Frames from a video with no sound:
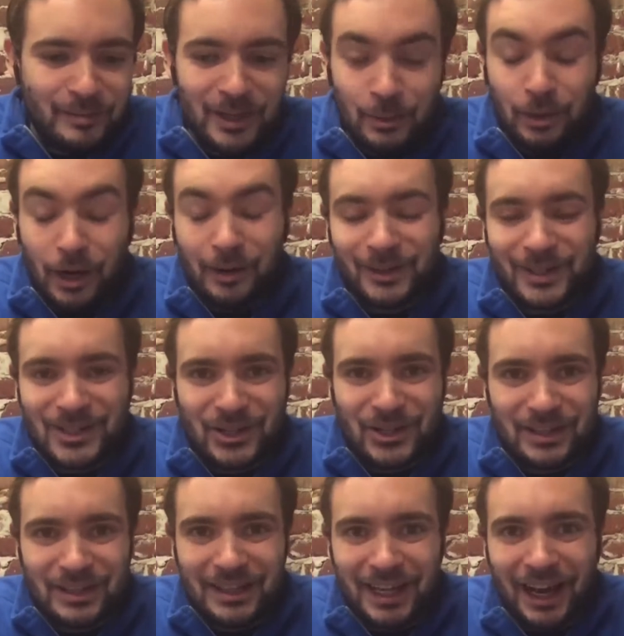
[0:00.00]
We probably
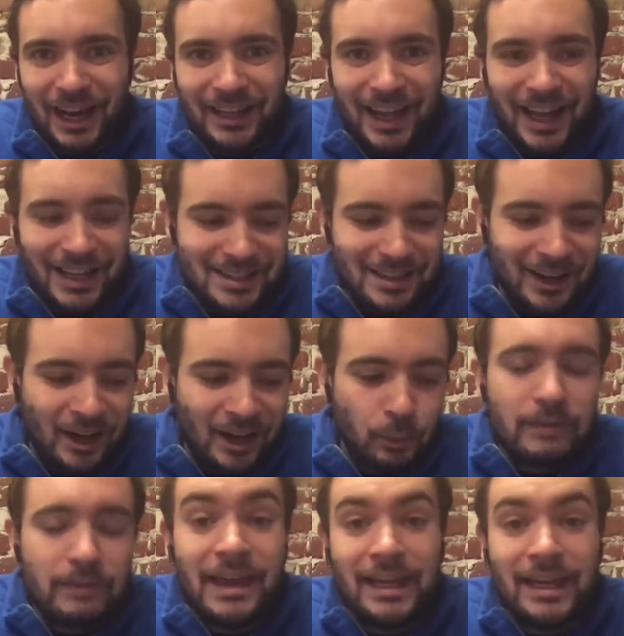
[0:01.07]
should get on that.
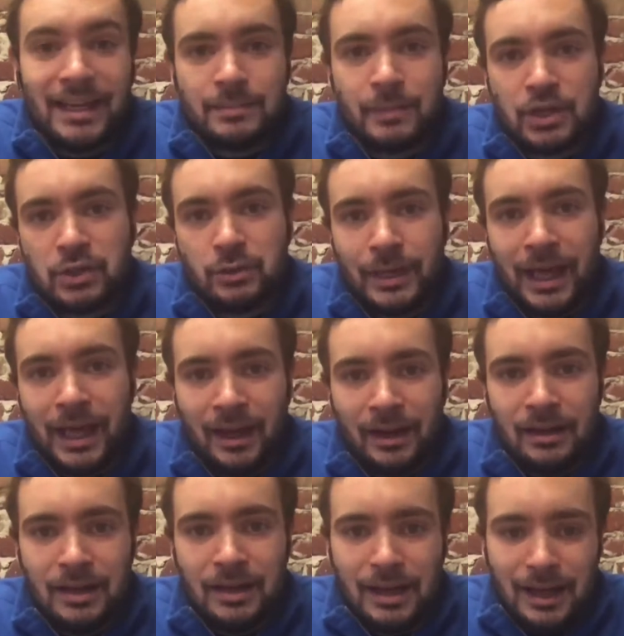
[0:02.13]
We fake it as much as we
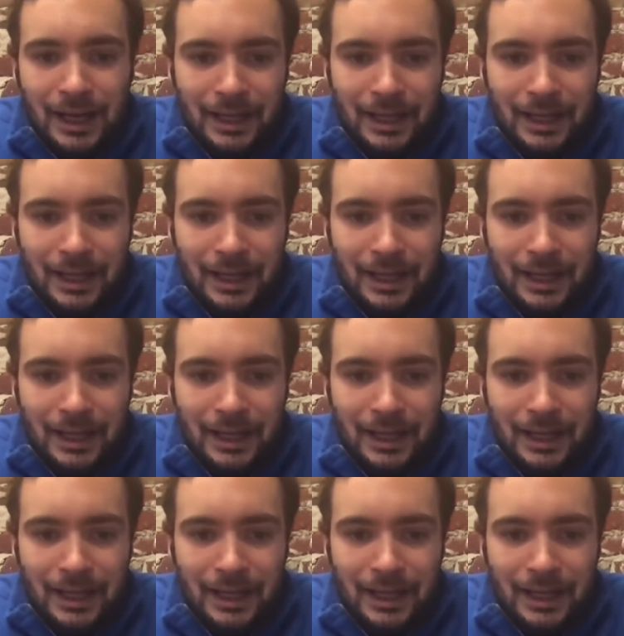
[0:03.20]
can